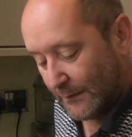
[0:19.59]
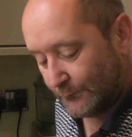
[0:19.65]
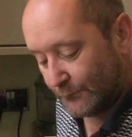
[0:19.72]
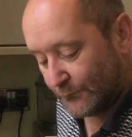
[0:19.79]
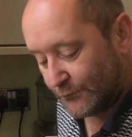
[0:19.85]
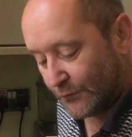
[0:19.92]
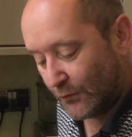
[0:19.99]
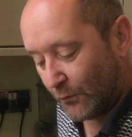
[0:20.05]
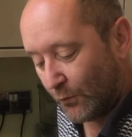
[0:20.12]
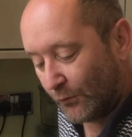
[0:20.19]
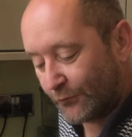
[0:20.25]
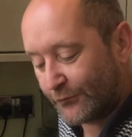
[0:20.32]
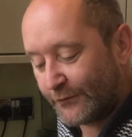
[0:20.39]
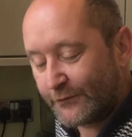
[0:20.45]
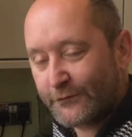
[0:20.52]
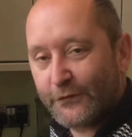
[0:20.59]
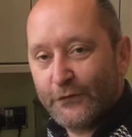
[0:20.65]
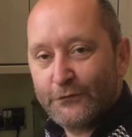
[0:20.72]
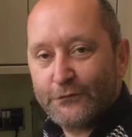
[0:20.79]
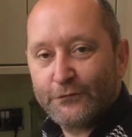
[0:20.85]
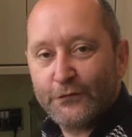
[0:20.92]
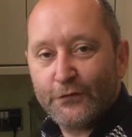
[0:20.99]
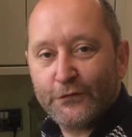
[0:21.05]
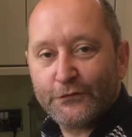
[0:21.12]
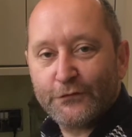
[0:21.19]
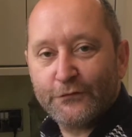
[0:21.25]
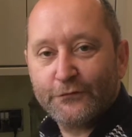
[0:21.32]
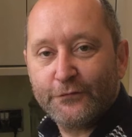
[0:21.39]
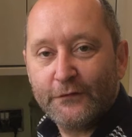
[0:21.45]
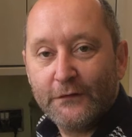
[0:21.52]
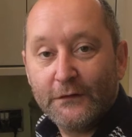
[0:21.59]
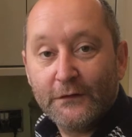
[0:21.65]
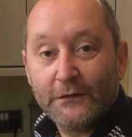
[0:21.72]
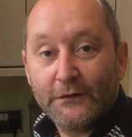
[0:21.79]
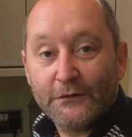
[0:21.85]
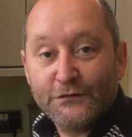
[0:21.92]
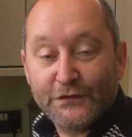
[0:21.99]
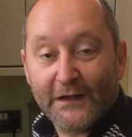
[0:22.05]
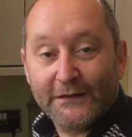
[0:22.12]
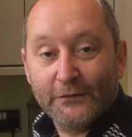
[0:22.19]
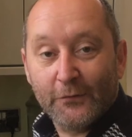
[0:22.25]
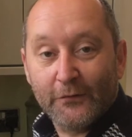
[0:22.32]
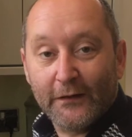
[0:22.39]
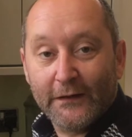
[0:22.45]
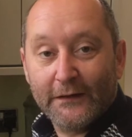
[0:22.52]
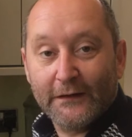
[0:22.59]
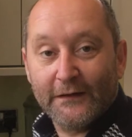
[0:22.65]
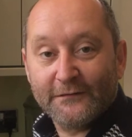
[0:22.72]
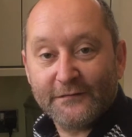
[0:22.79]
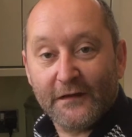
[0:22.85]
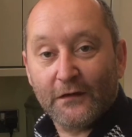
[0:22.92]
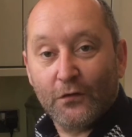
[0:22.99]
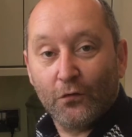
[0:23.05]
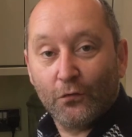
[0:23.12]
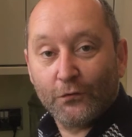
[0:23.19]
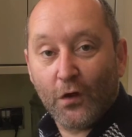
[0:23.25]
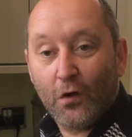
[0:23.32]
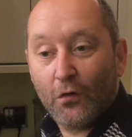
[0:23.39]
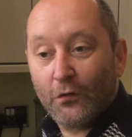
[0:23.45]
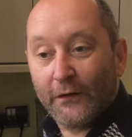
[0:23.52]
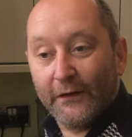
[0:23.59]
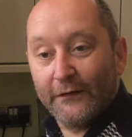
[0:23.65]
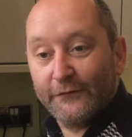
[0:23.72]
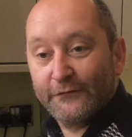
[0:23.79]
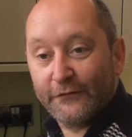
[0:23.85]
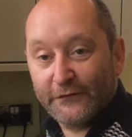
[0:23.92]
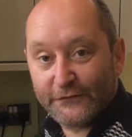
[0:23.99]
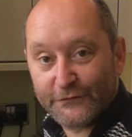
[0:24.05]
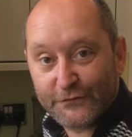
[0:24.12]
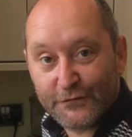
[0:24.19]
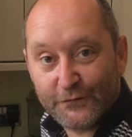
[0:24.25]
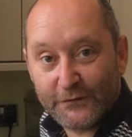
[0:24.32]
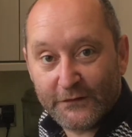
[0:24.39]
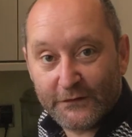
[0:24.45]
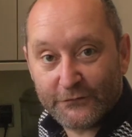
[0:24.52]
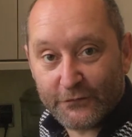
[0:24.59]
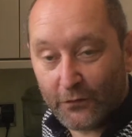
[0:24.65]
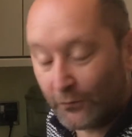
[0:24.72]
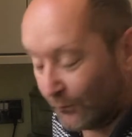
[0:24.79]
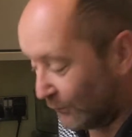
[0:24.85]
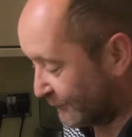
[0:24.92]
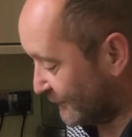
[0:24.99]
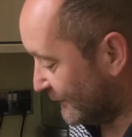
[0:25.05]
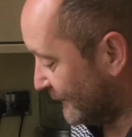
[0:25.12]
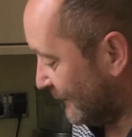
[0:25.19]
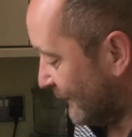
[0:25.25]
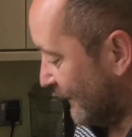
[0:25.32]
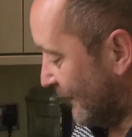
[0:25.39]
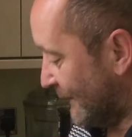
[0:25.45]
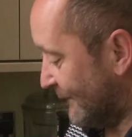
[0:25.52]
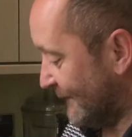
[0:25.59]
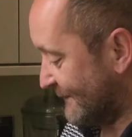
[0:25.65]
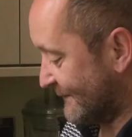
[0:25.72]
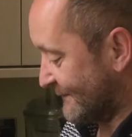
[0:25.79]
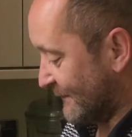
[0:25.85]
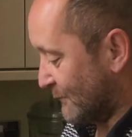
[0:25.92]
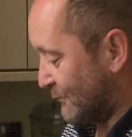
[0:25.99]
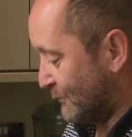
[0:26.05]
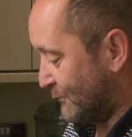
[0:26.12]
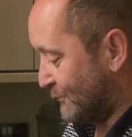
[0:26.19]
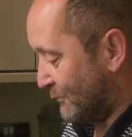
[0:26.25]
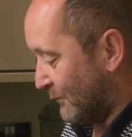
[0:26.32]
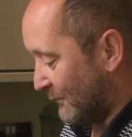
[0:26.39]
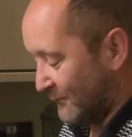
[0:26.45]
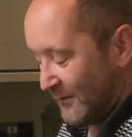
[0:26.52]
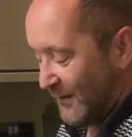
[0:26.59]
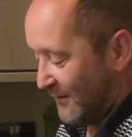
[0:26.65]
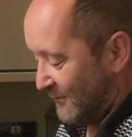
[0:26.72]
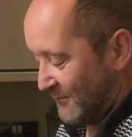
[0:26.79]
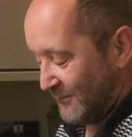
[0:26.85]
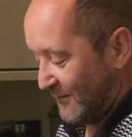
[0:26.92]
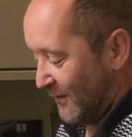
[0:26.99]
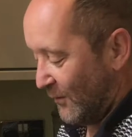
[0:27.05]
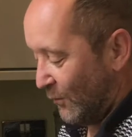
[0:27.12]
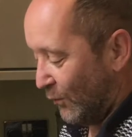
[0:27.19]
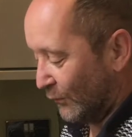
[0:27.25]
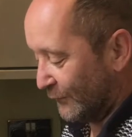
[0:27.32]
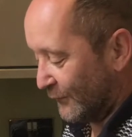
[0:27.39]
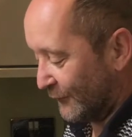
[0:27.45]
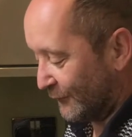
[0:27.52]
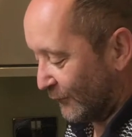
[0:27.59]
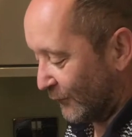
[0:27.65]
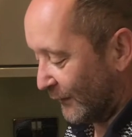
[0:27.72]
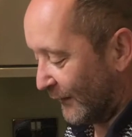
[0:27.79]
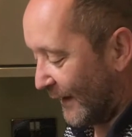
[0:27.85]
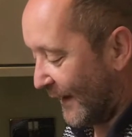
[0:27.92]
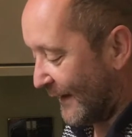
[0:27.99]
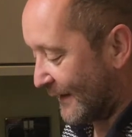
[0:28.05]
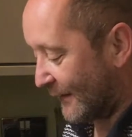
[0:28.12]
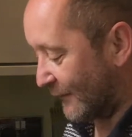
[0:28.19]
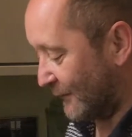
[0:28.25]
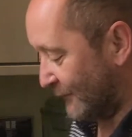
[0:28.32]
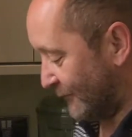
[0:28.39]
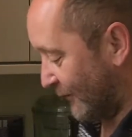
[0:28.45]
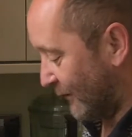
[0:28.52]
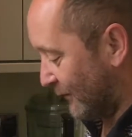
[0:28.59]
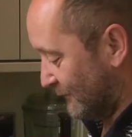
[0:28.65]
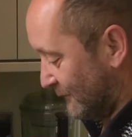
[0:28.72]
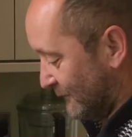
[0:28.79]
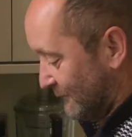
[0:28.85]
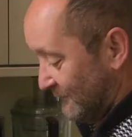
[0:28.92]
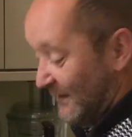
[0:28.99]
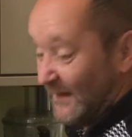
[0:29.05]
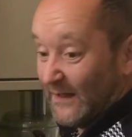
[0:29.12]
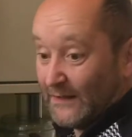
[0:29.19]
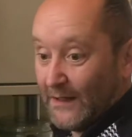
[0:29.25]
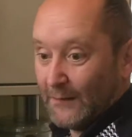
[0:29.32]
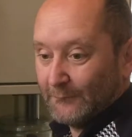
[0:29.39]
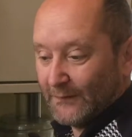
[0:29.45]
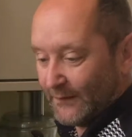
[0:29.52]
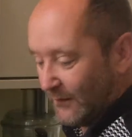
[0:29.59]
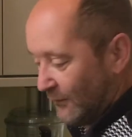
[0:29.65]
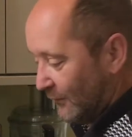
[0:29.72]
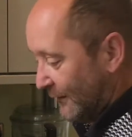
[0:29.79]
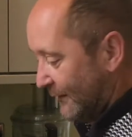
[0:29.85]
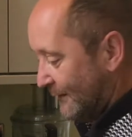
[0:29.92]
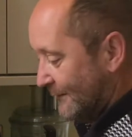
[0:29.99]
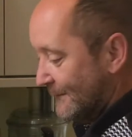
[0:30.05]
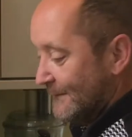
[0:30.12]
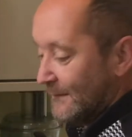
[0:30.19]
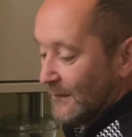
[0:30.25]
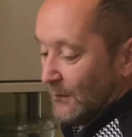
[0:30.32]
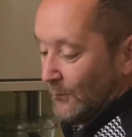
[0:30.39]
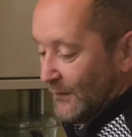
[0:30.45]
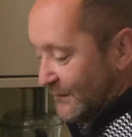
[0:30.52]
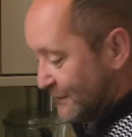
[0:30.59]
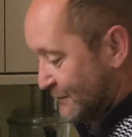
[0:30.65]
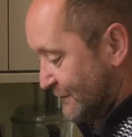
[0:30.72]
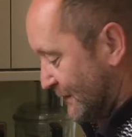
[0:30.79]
So once it turns 1st of January, it's then called hogget until it's 2 years old. And this is a wonderful leg of lamb, leg of hogget, which,